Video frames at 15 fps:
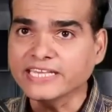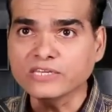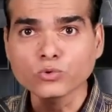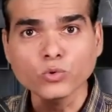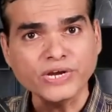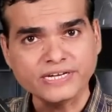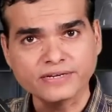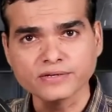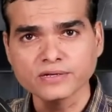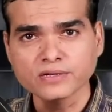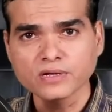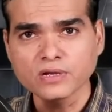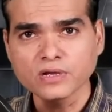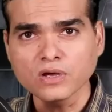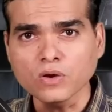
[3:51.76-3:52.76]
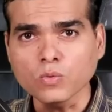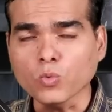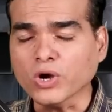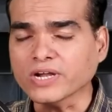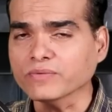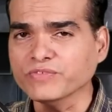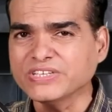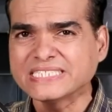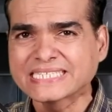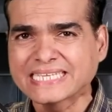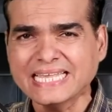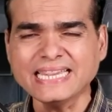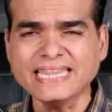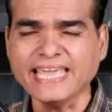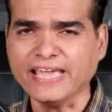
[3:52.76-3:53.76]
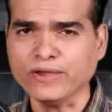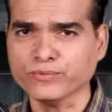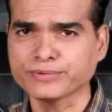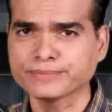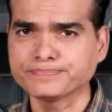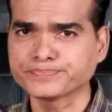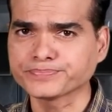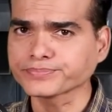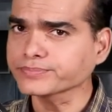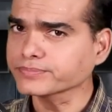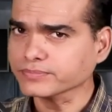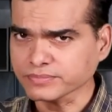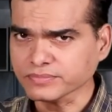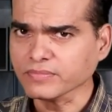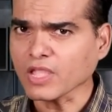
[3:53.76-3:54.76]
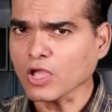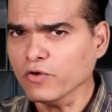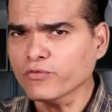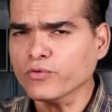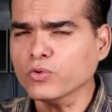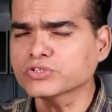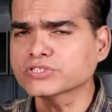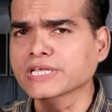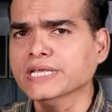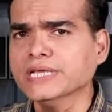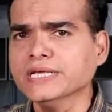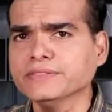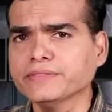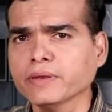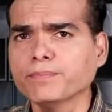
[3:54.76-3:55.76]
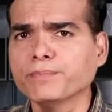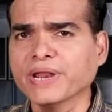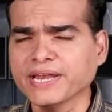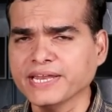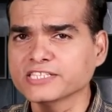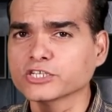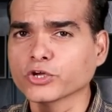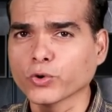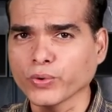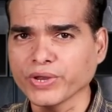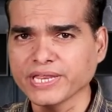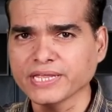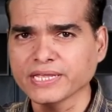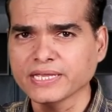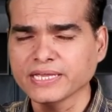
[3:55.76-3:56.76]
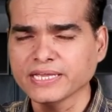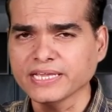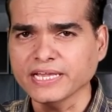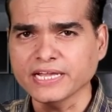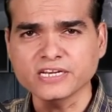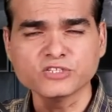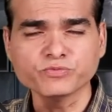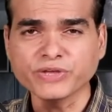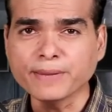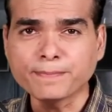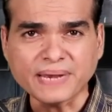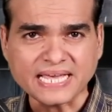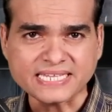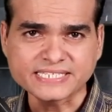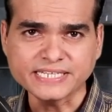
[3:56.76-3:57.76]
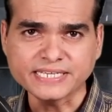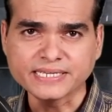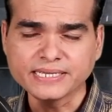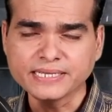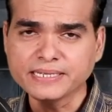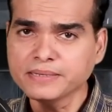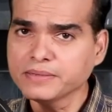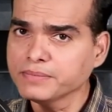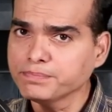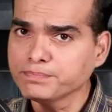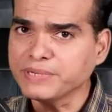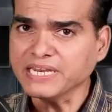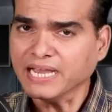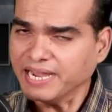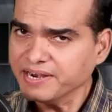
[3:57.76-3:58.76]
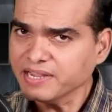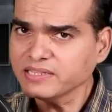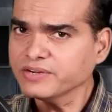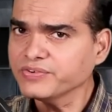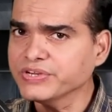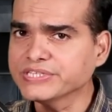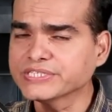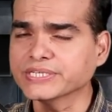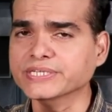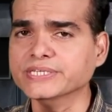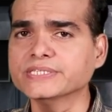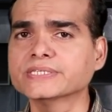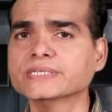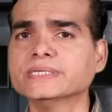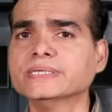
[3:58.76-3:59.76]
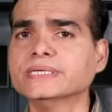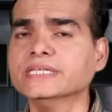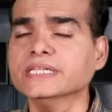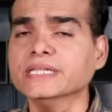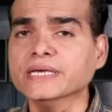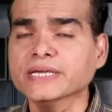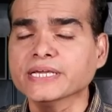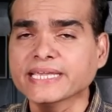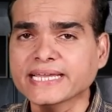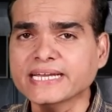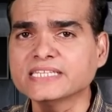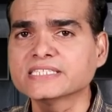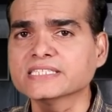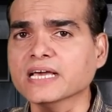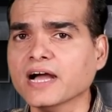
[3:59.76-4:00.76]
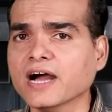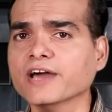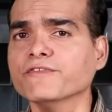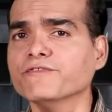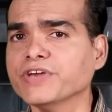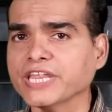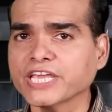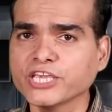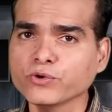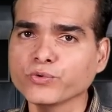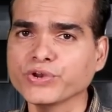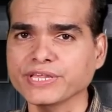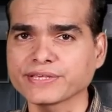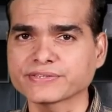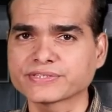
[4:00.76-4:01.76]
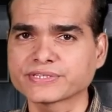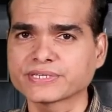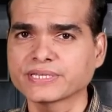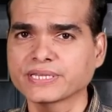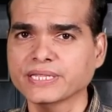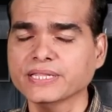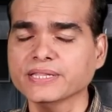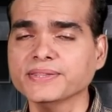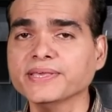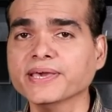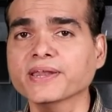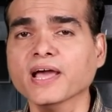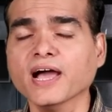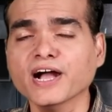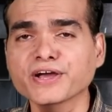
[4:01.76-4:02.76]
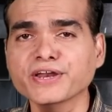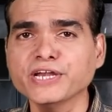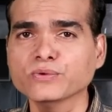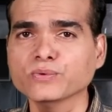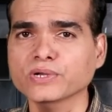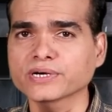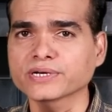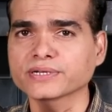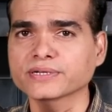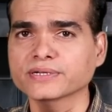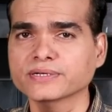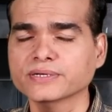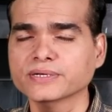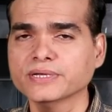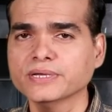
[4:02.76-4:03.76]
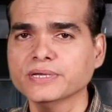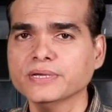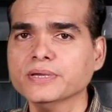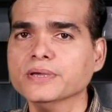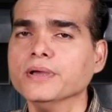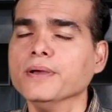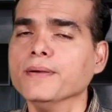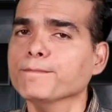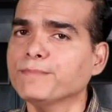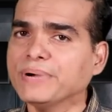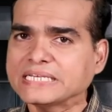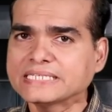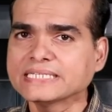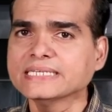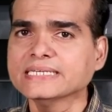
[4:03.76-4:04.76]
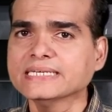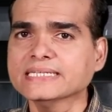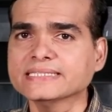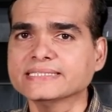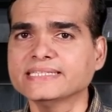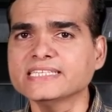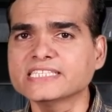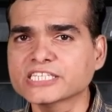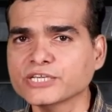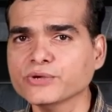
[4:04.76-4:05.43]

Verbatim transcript: they do it? Which skill they have? Of course, their brain is growing. It is very plastic. But another reason is kids are very curious. They are hungry to learn. But this